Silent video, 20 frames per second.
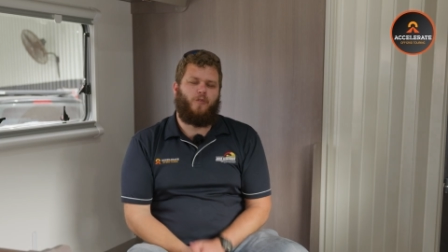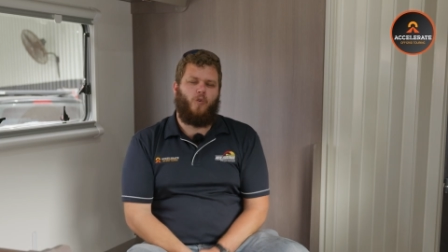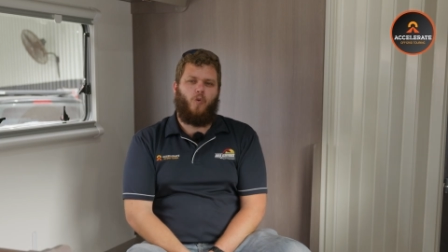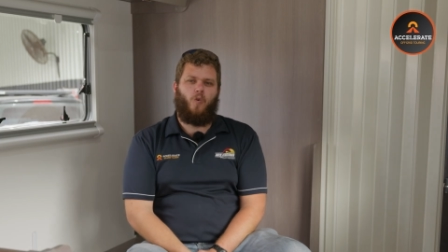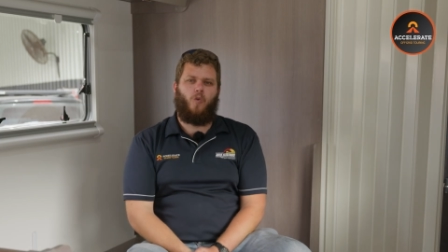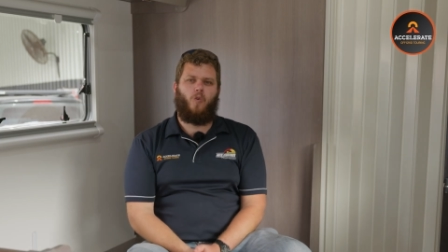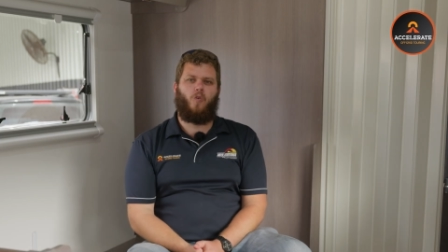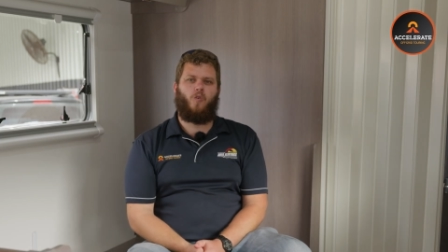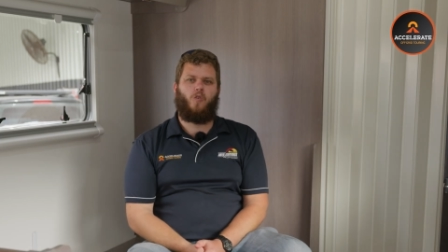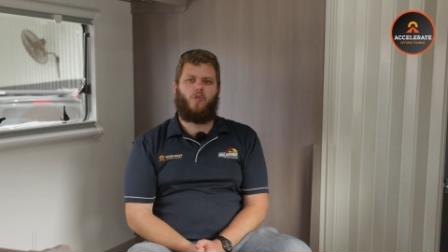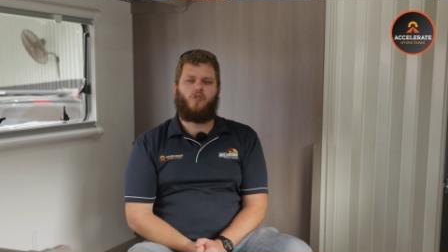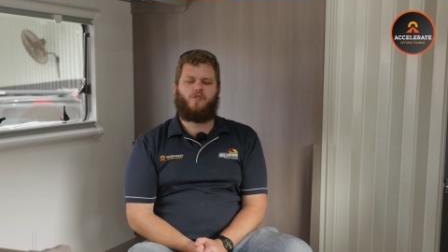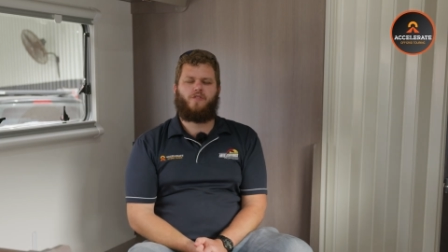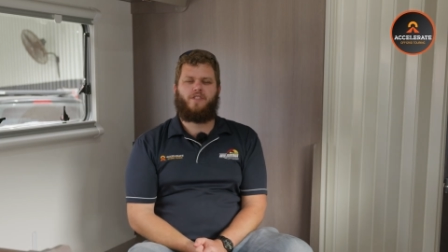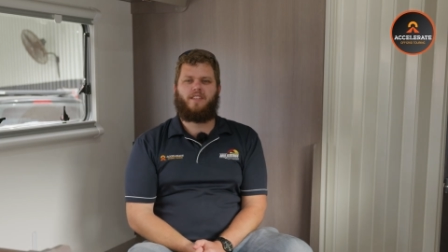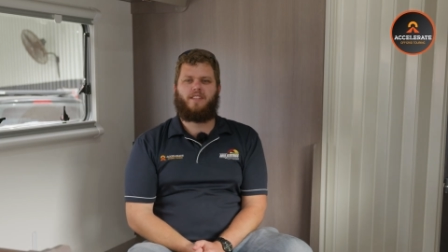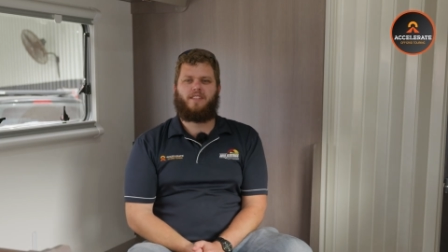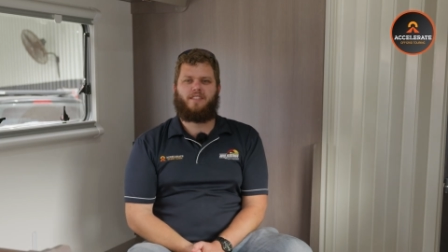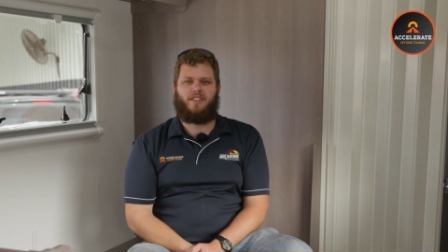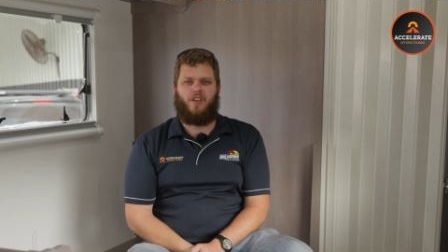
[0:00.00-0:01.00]
For
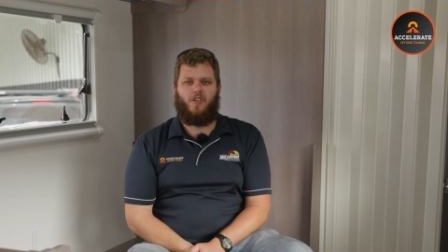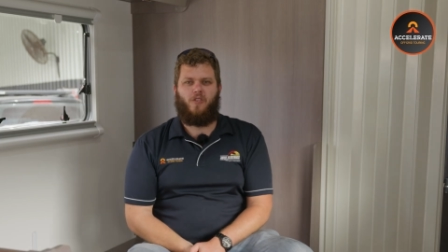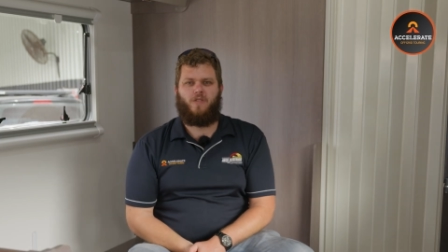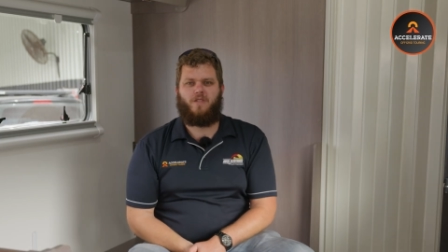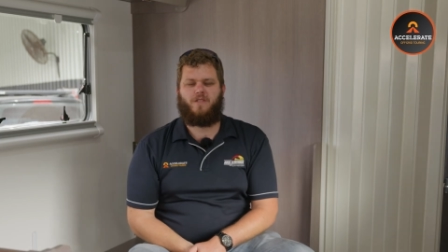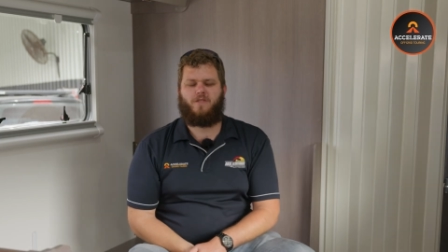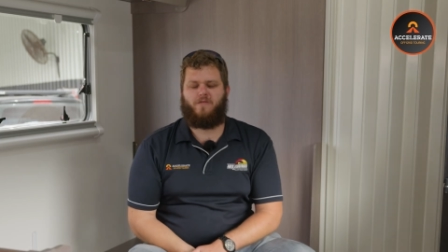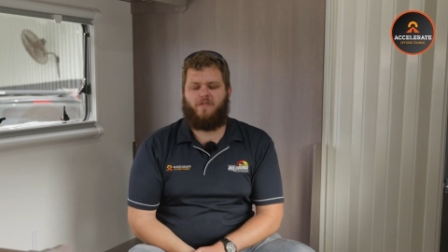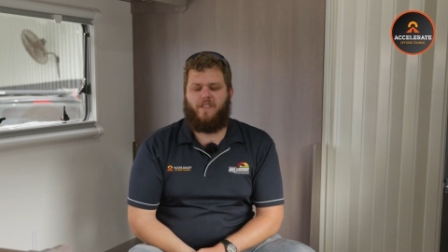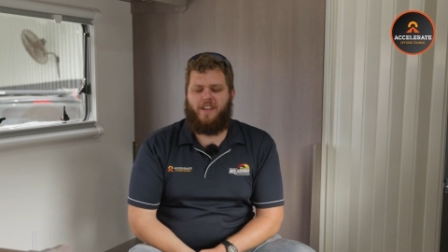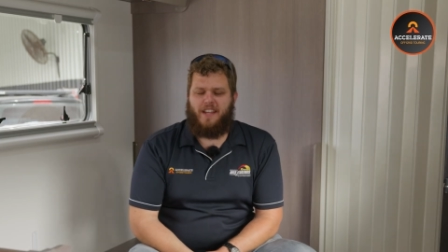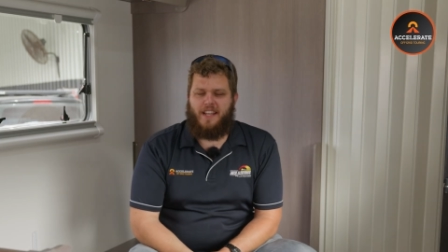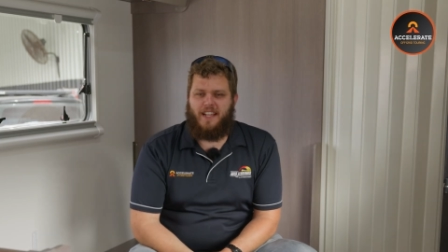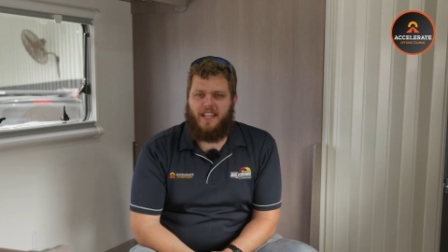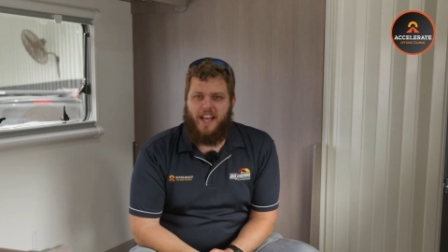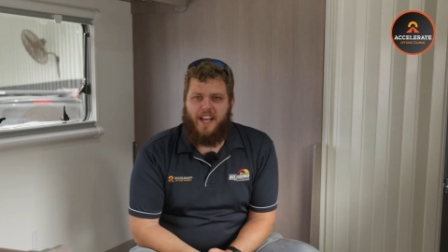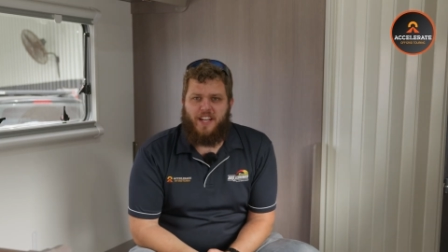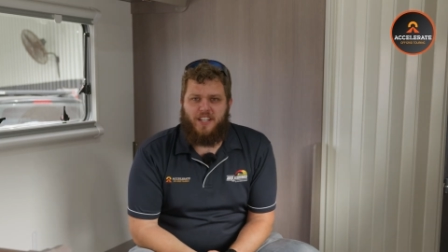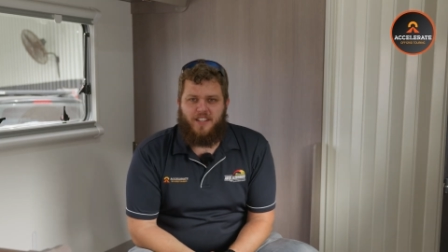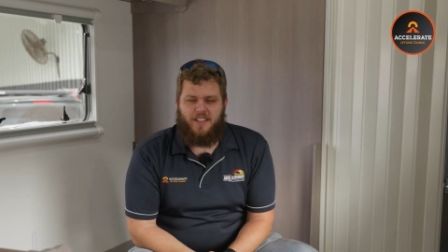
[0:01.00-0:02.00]
the solar
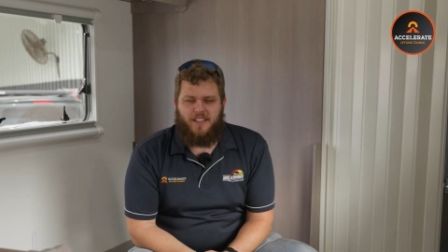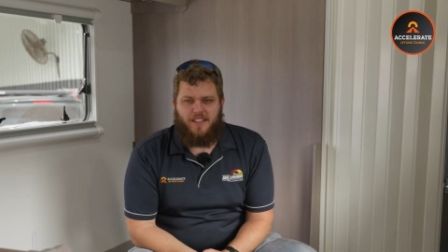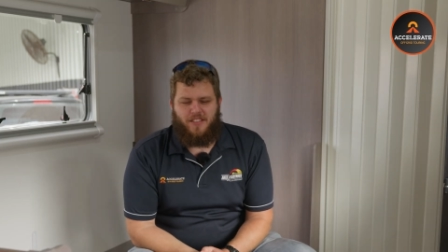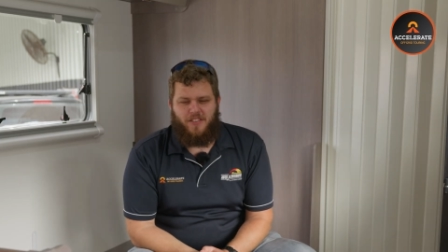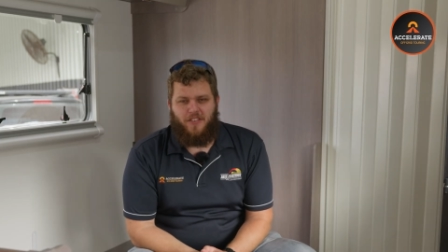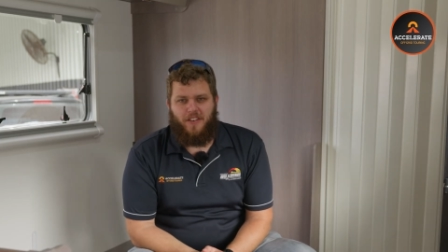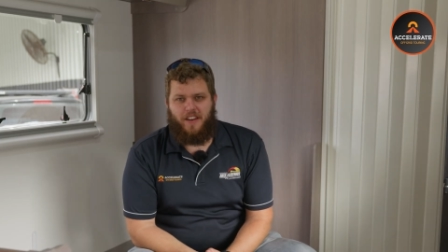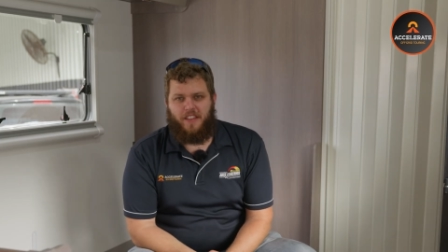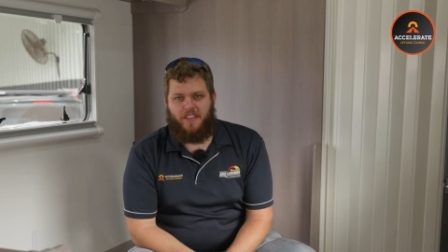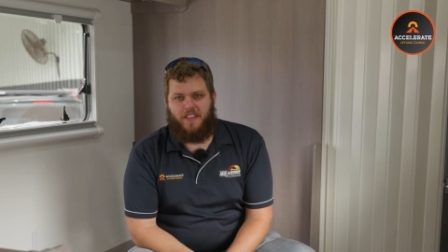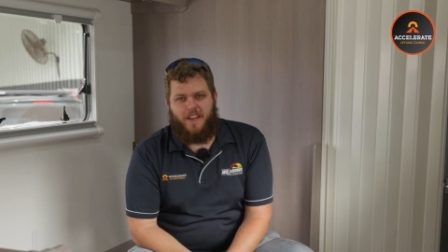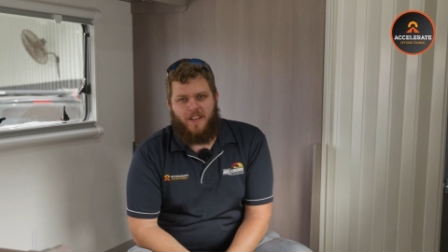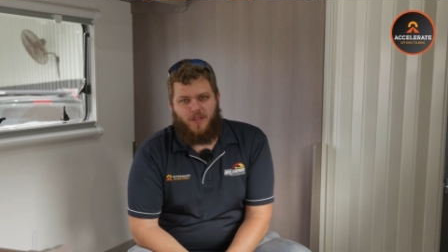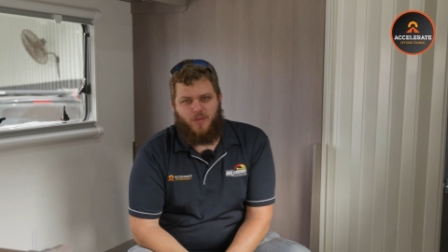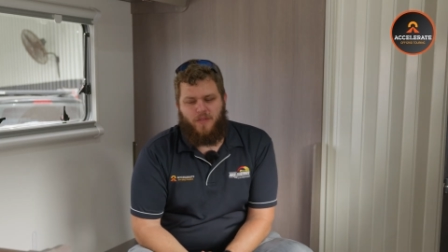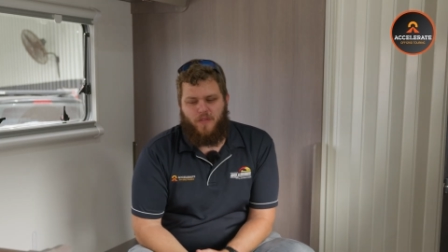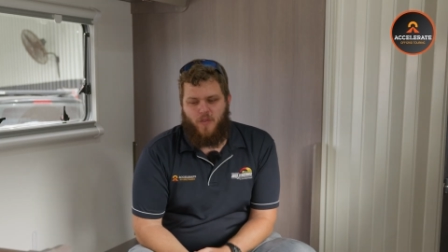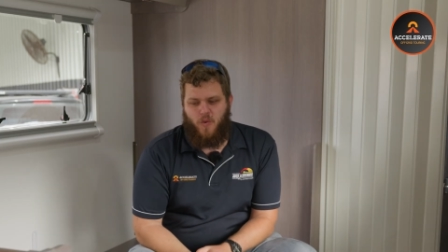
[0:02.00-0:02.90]
regulation side of things,